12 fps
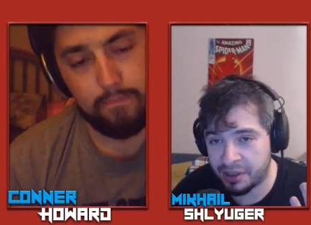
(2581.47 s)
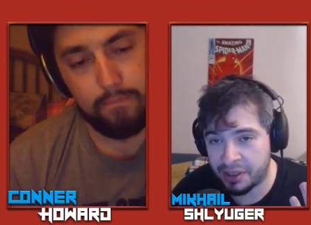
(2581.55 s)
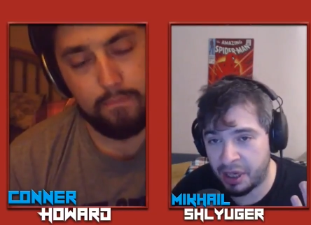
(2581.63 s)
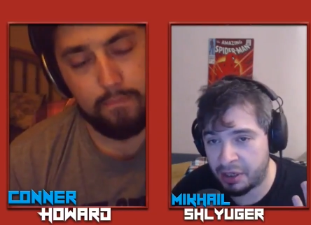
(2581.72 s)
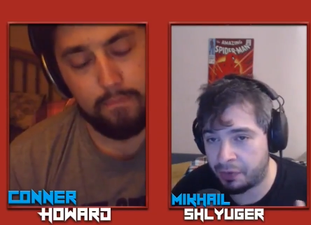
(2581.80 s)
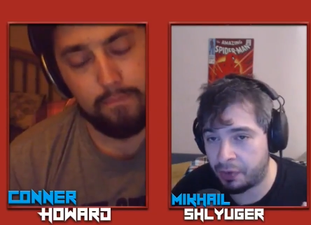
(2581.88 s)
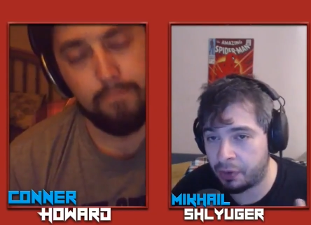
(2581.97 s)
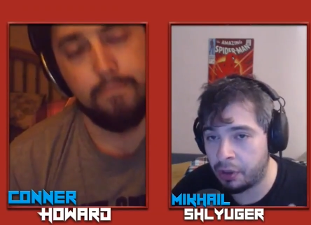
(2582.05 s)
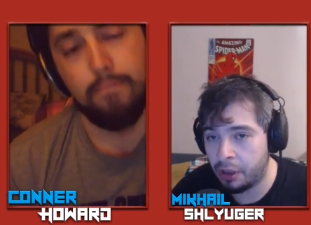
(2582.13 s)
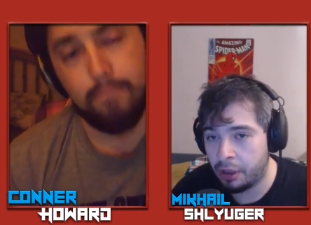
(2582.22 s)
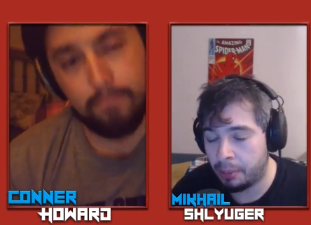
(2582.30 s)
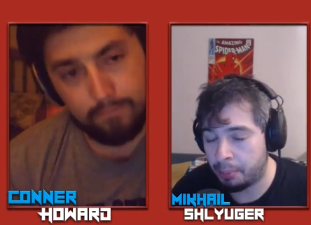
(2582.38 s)
Speaker 1: successful
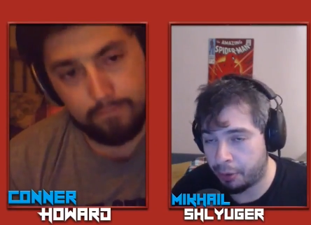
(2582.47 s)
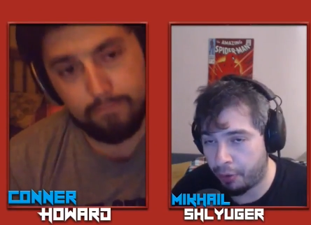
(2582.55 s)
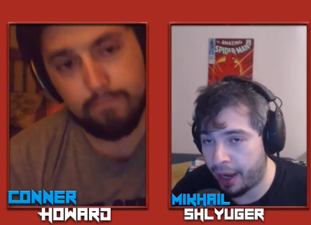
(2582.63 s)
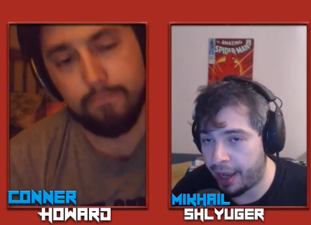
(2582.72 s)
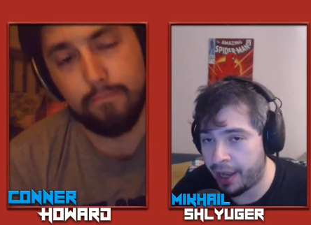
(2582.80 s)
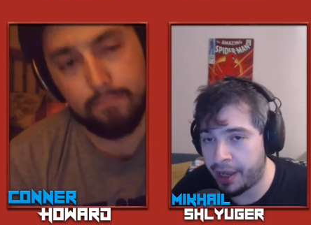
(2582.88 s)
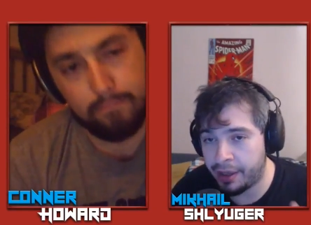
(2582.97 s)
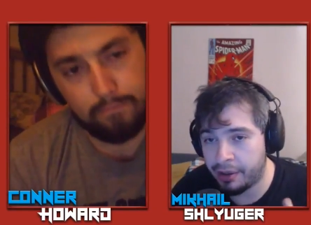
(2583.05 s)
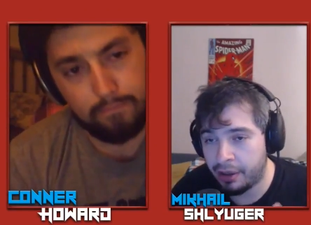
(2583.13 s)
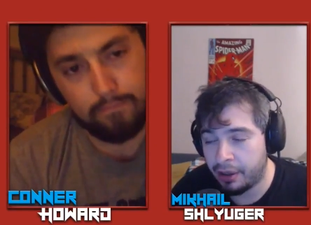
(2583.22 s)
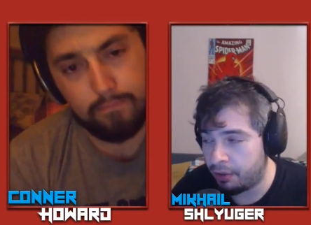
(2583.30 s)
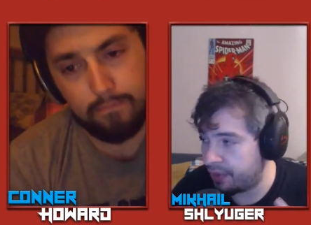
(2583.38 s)
Prey,
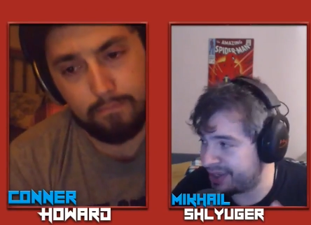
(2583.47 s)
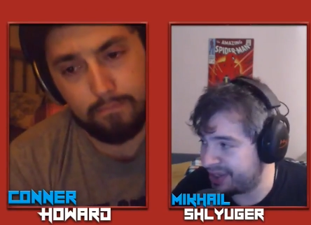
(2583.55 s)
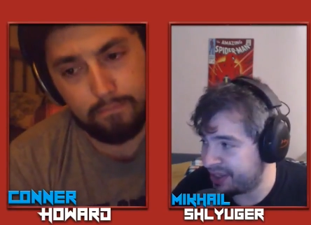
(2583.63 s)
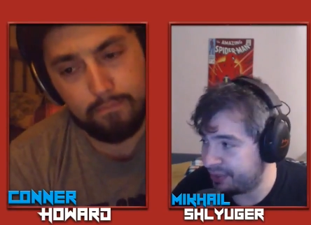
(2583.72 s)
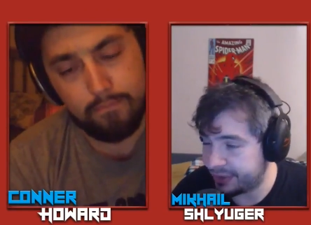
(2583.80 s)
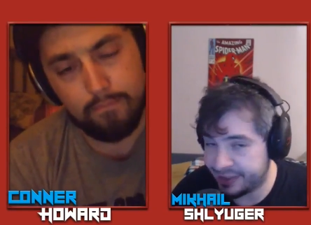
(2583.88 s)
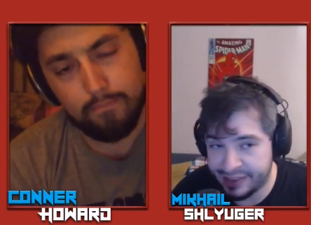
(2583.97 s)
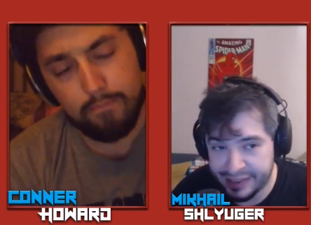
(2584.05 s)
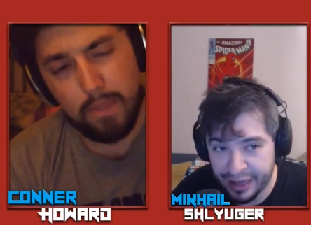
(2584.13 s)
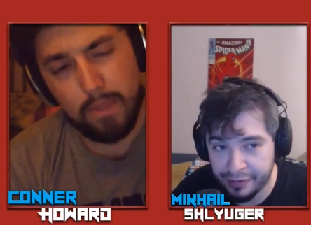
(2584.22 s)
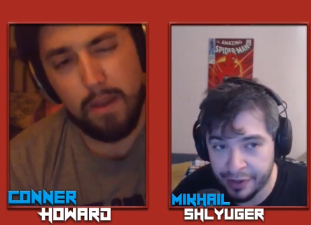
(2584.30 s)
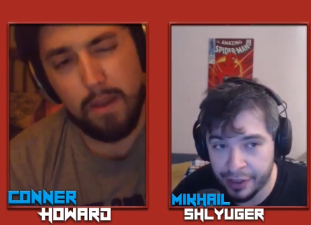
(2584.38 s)
Resident Evil
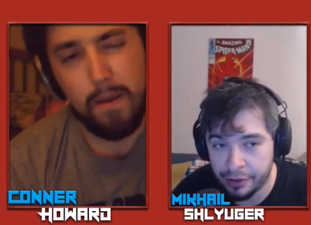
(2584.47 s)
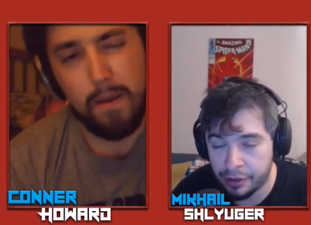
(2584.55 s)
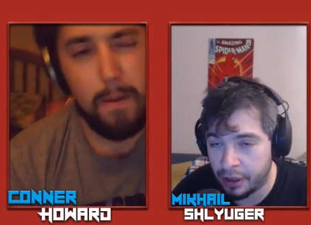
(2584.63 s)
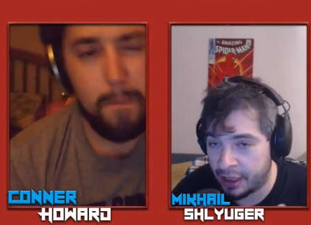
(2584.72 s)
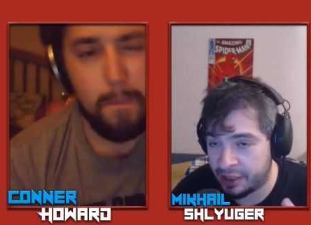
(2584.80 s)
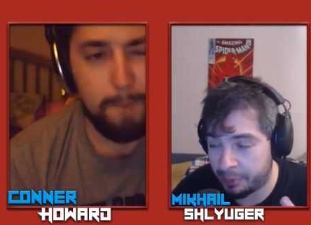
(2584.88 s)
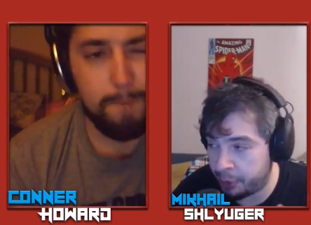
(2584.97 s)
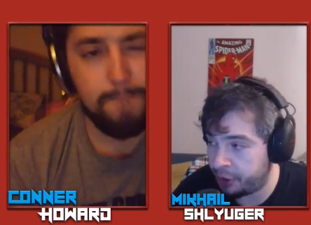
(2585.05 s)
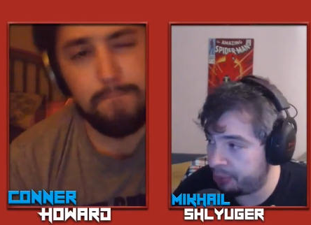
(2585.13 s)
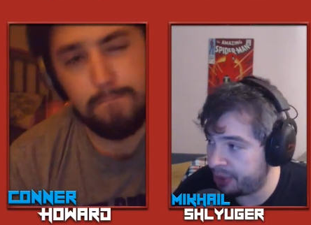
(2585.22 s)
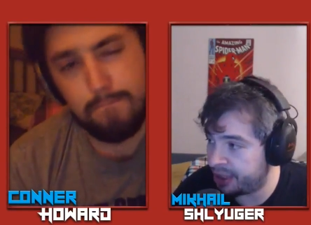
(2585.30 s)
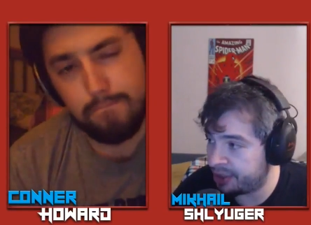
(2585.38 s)
7. That's a
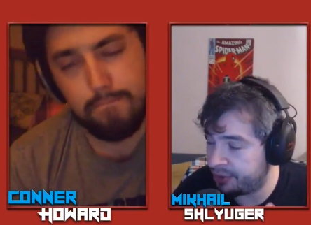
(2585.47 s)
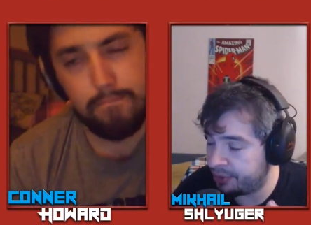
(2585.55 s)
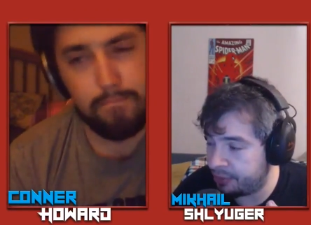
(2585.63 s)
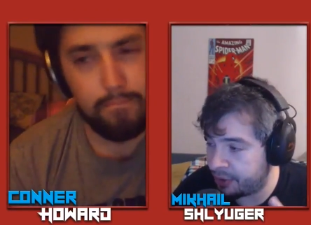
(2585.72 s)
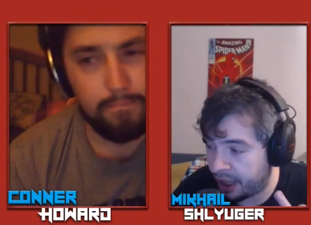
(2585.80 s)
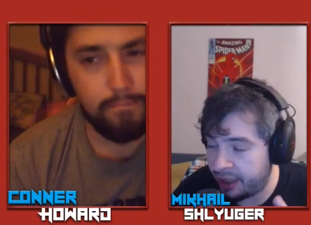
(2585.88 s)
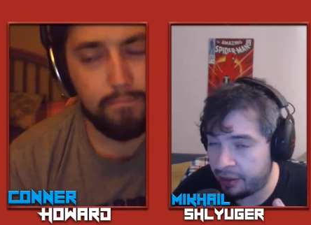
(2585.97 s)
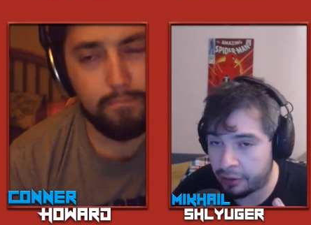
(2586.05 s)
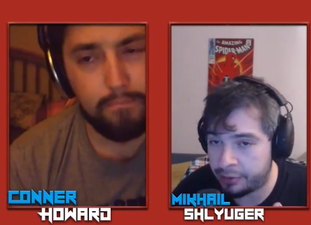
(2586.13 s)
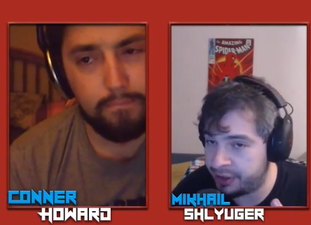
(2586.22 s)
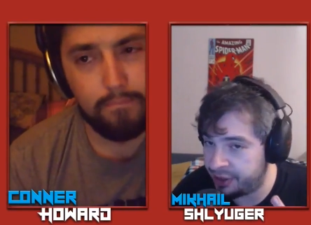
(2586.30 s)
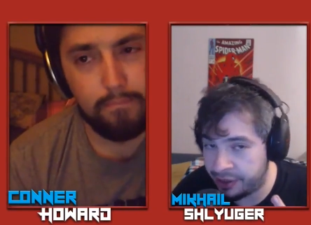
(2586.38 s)
pretty big
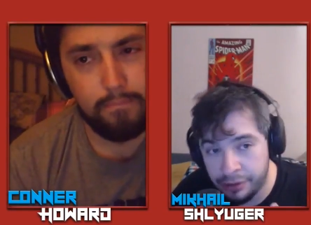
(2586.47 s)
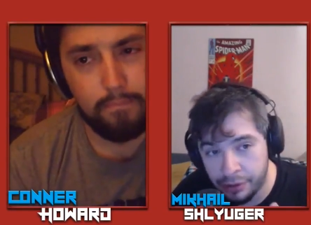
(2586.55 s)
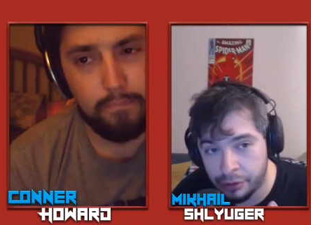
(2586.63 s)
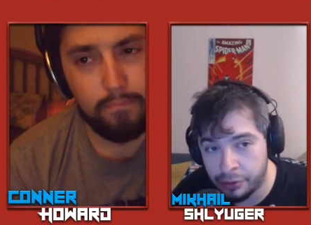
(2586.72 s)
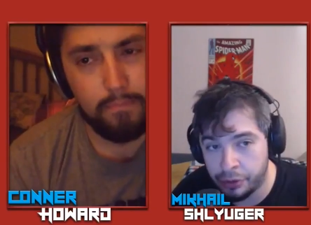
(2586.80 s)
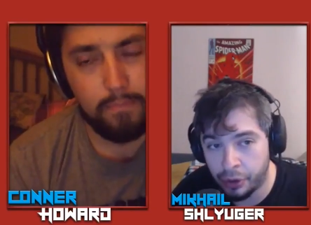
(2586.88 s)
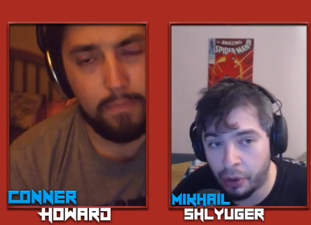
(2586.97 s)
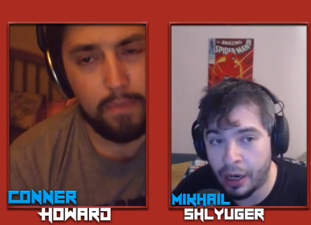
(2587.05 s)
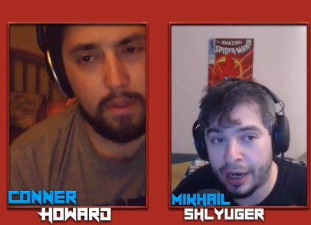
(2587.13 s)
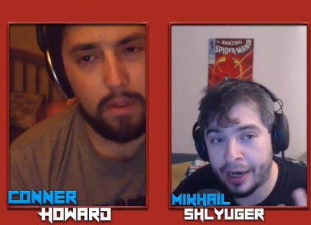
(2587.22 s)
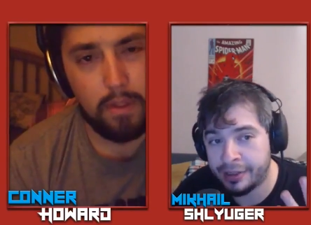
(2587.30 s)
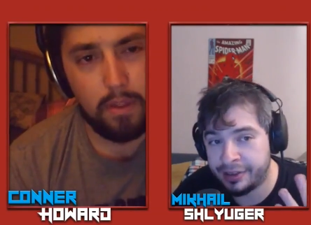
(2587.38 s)
title. Didn't do so
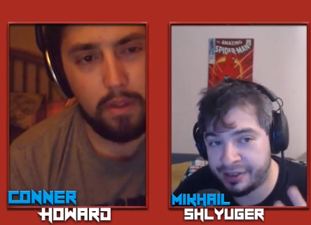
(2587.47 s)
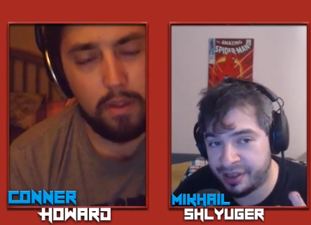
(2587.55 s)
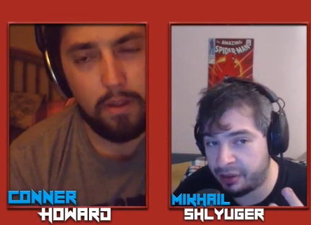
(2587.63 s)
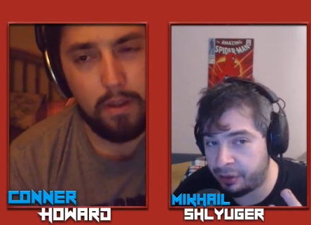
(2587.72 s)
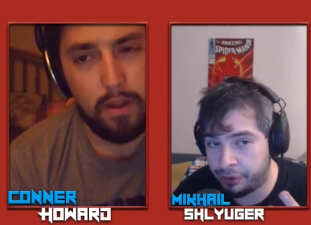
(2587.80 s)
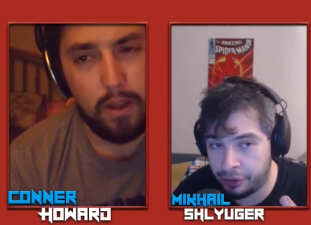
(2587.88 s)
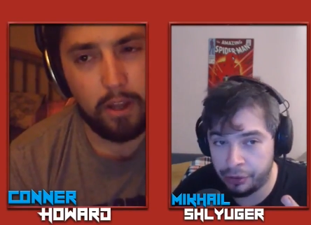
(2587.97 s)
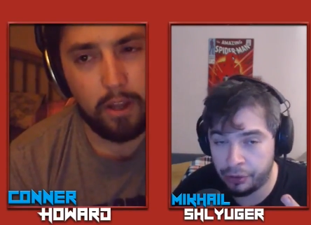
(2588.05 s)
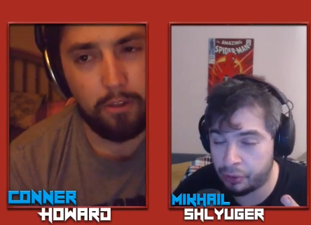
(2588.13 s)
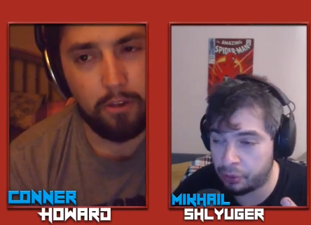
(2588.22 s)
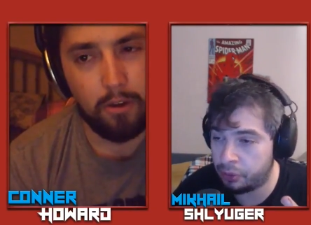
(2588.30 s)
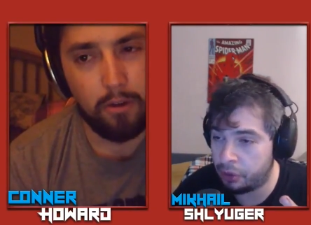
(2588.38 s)
hot. Dishonored 2
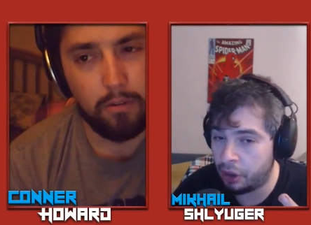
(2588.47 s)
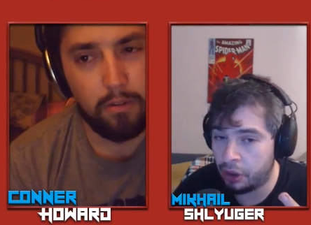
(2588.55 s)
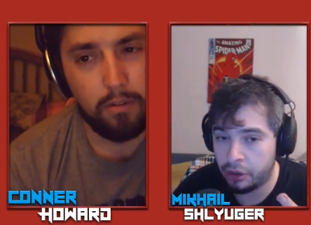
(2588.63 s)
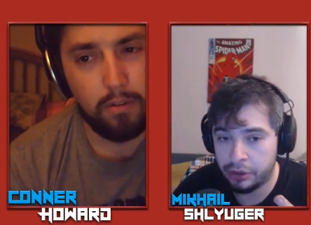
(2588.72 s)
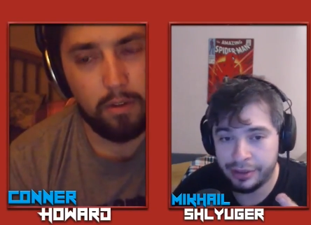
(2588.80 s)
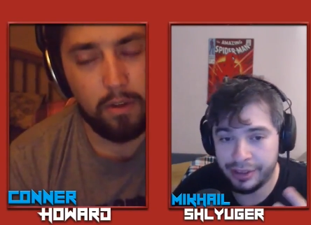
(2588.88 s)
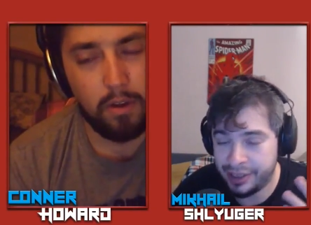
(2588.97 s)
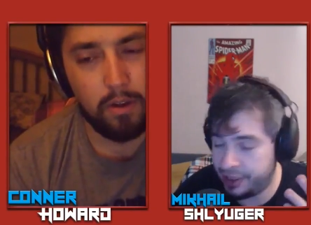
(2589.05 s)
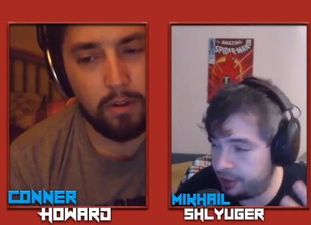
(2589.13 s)
so. yeah.